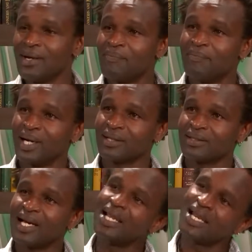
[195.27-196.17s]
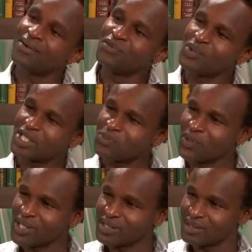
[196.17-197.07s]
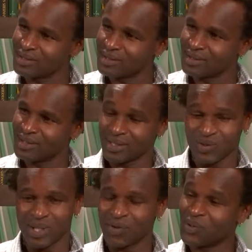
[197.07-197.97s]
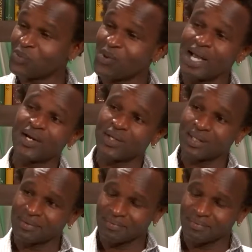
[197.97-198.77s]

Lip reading: But I love new experiences, and so I thought, why not?